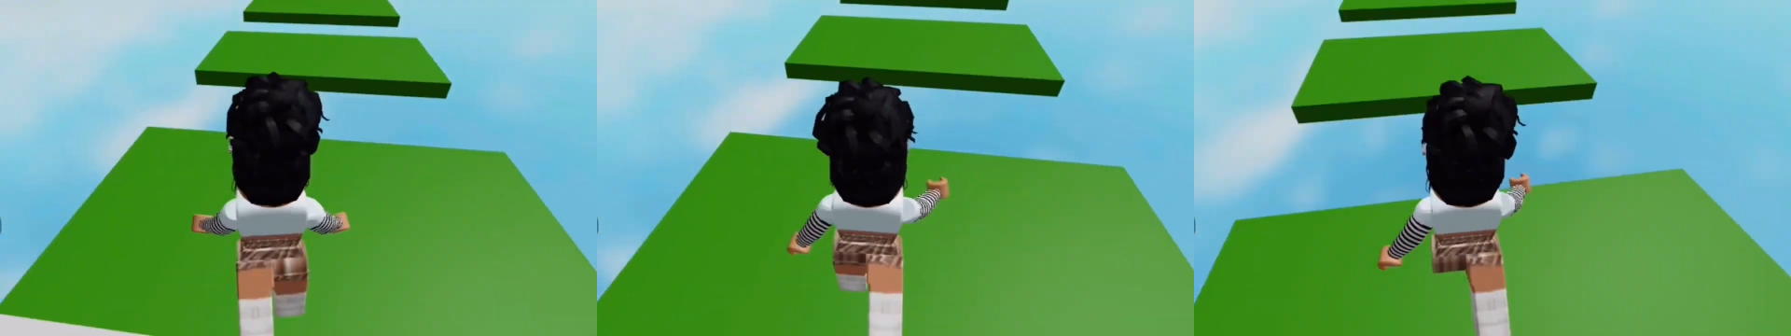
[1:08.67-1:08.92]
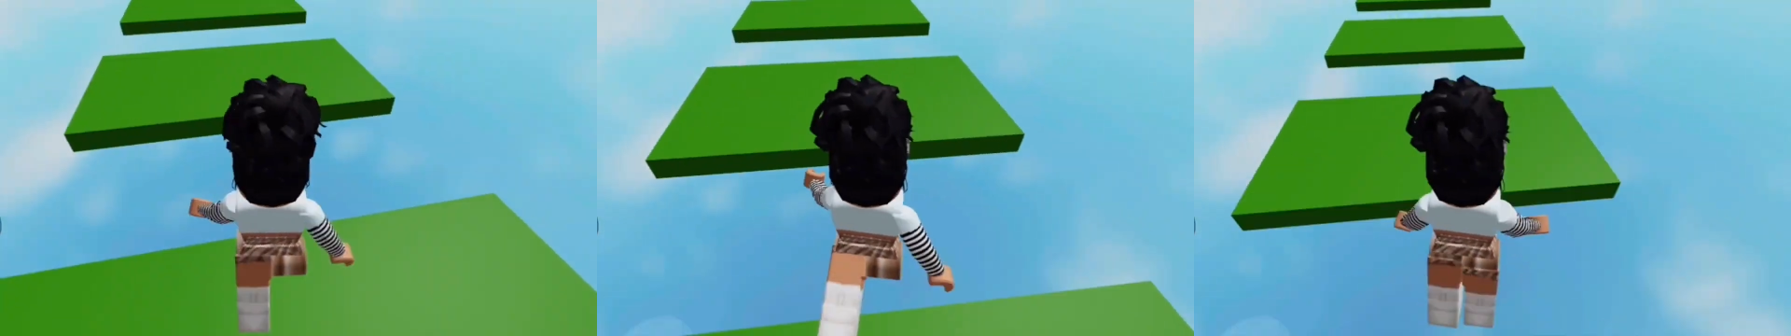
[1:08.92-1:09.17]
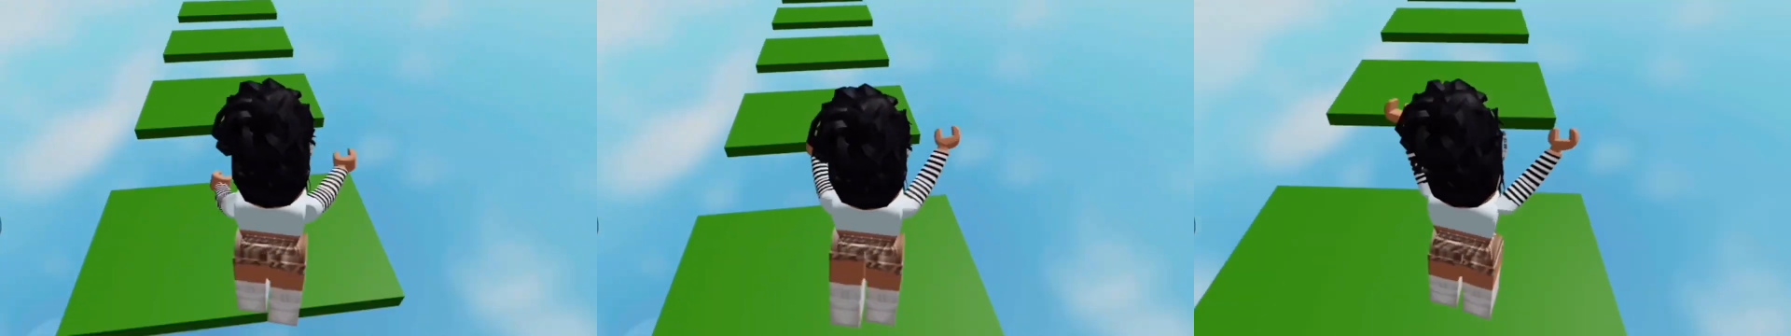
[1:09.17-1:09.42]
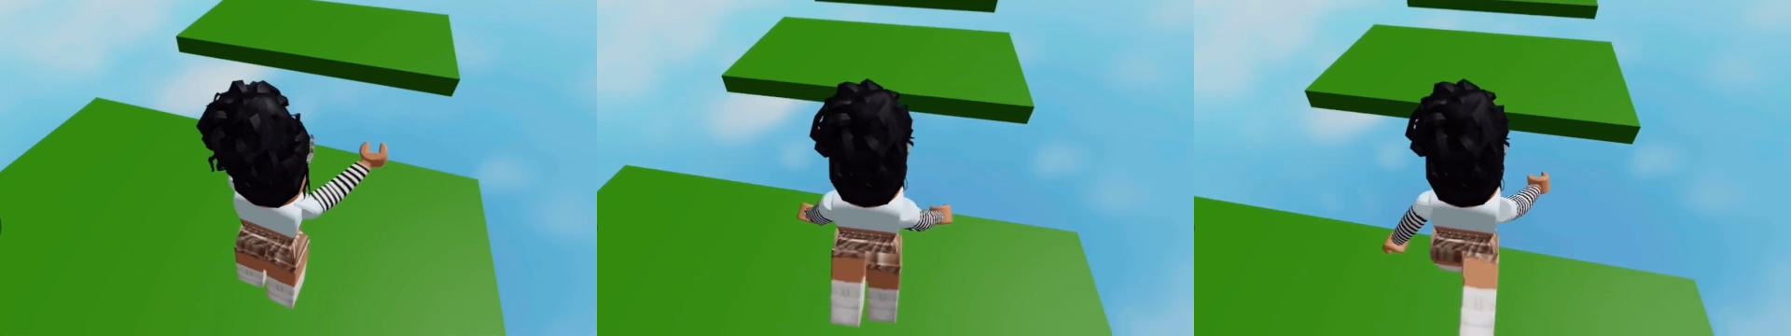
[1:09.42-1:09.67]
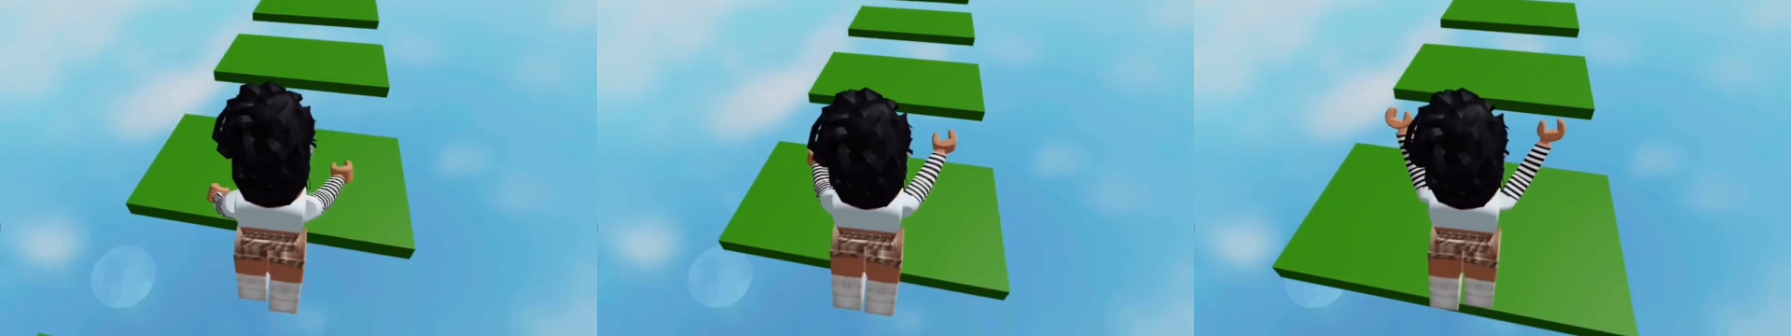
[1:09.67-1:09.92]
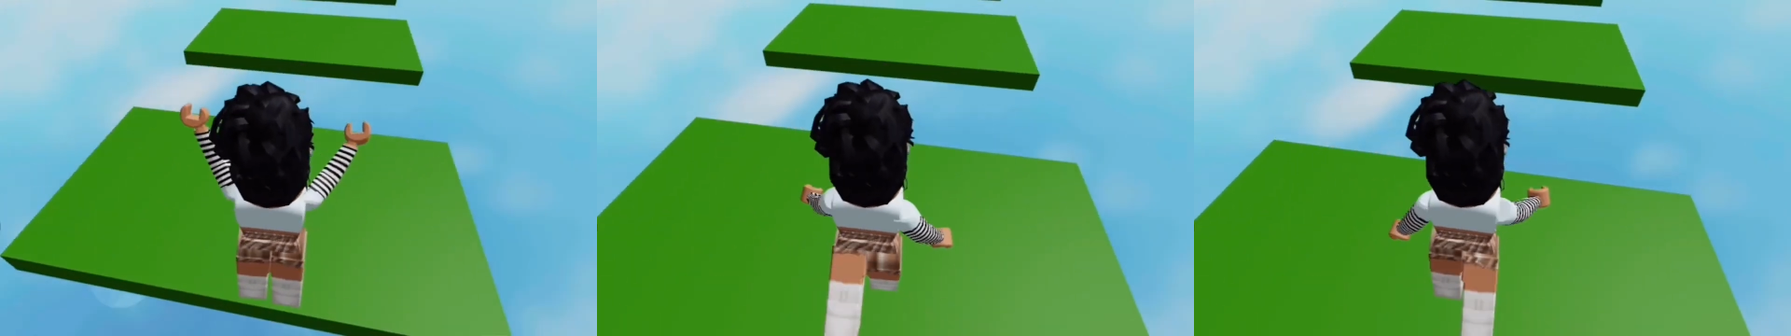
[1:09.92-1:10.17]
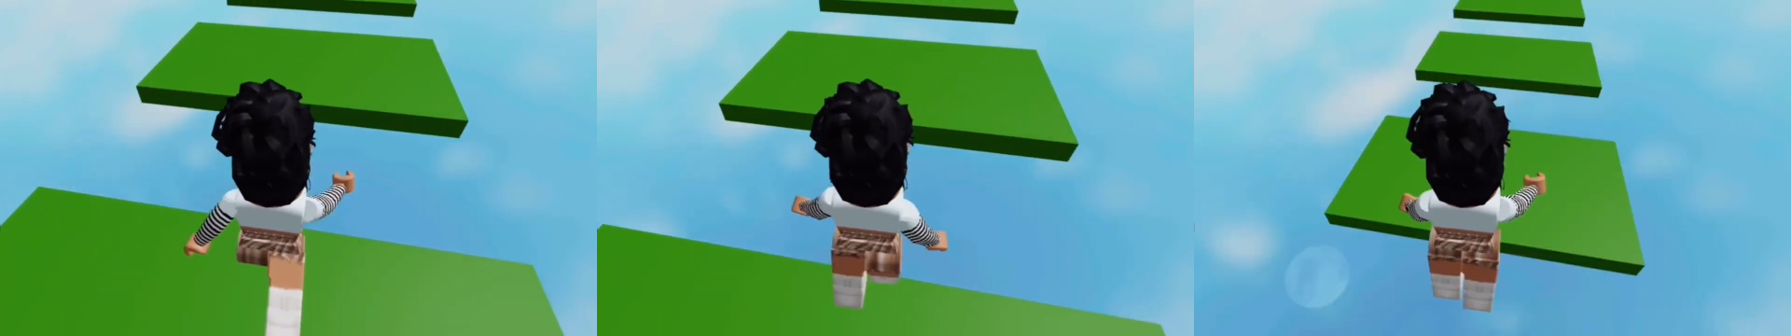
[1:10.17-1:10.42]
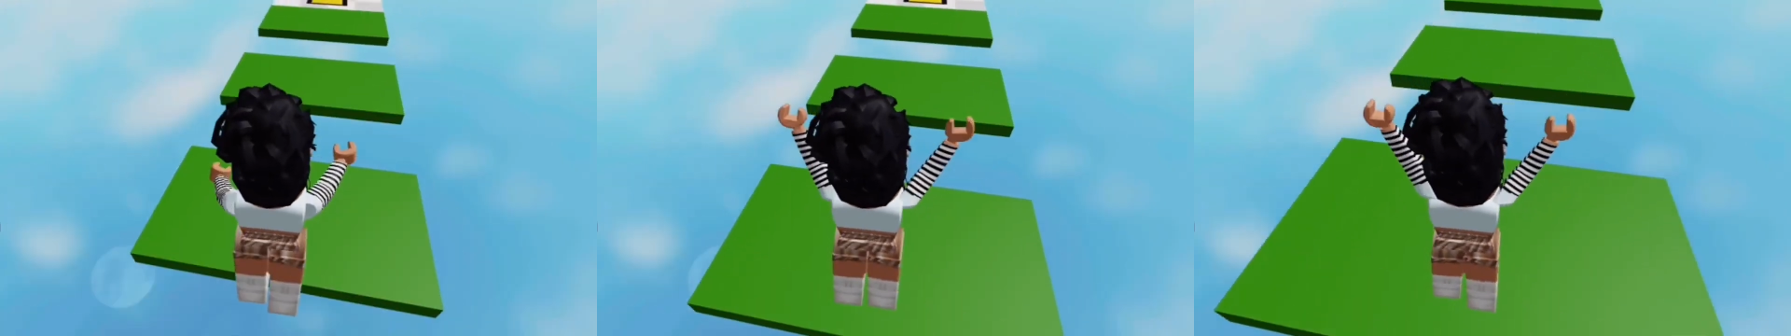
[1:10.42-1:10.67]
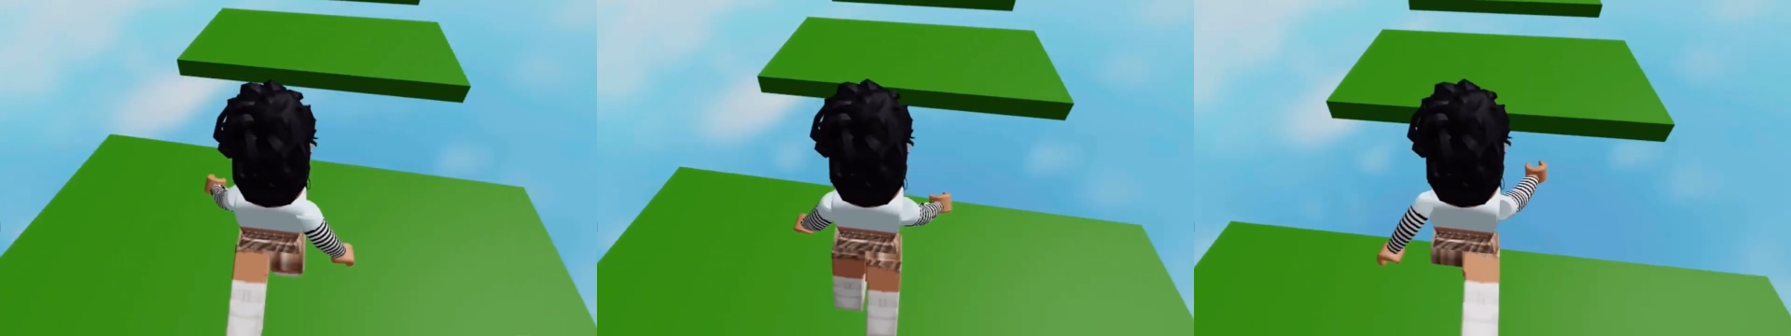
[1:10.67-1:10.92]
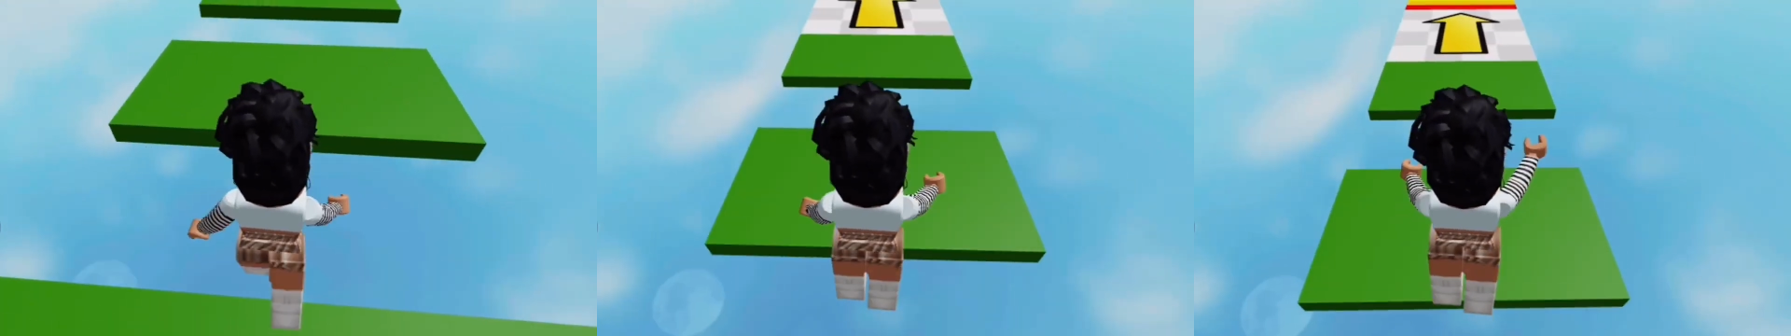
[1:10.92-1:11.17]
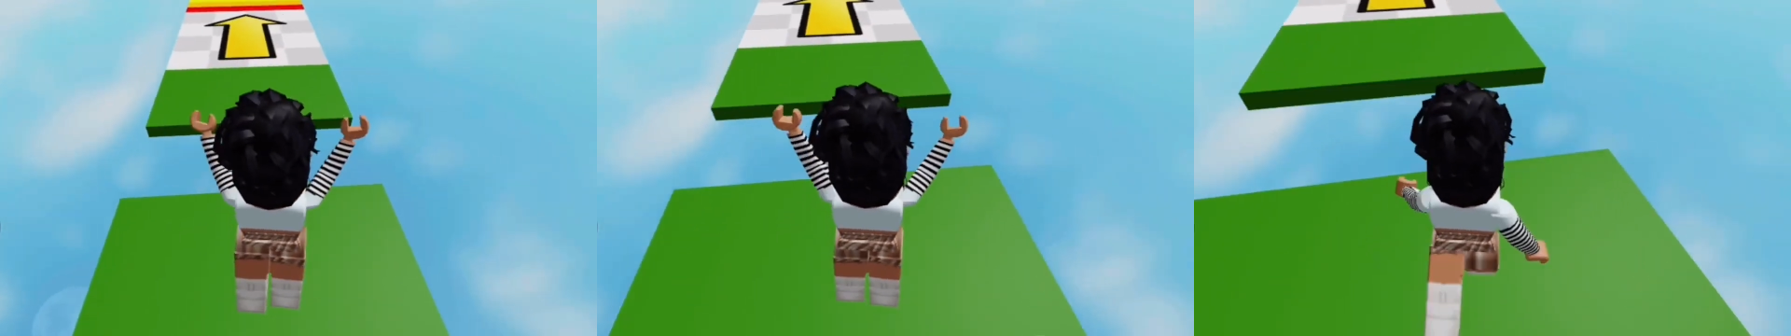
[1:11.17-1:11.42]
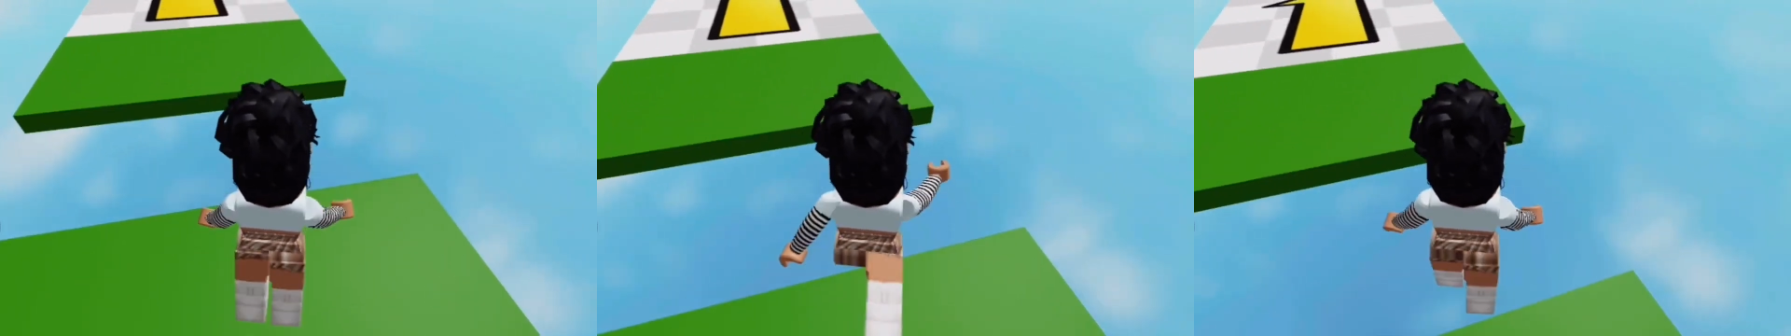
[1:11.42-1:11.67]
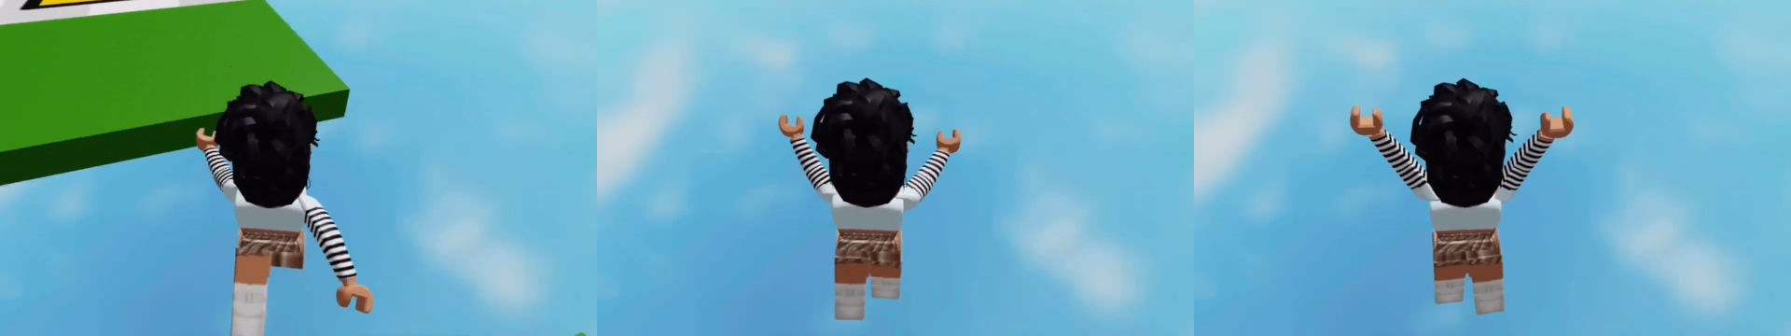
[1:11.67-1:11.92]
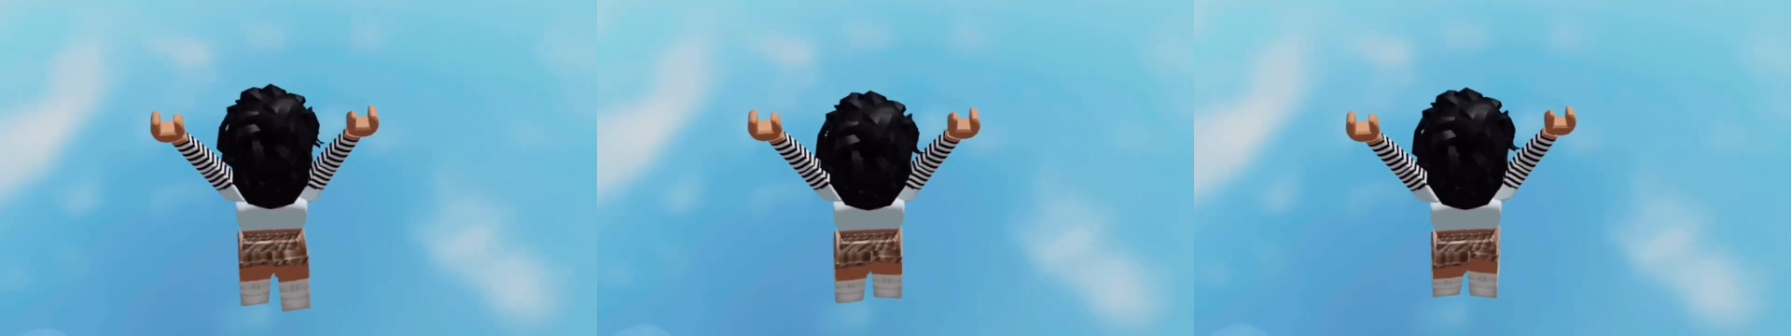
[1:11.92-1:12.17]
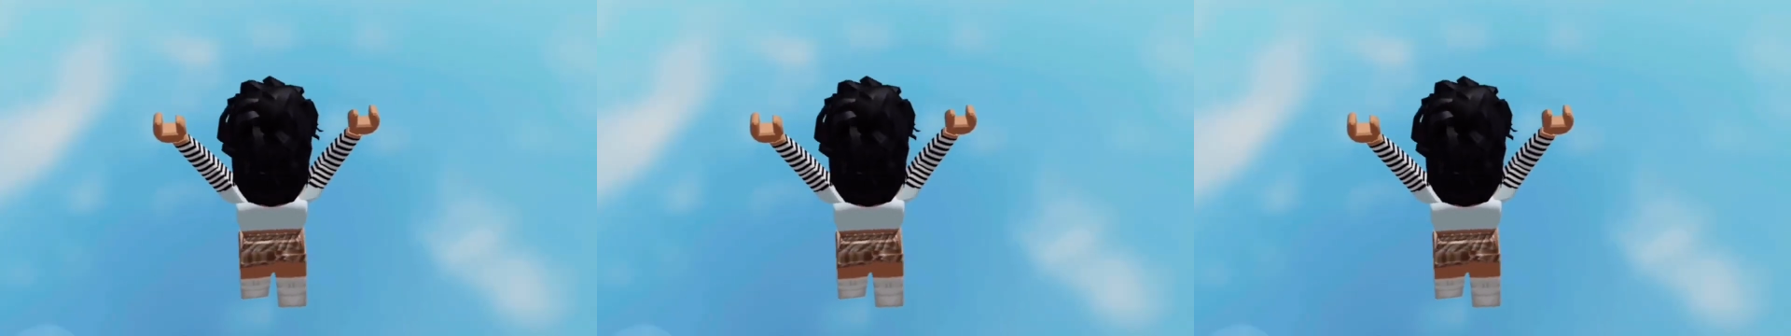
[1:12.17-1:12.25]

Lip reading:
[unreadable: no face in view]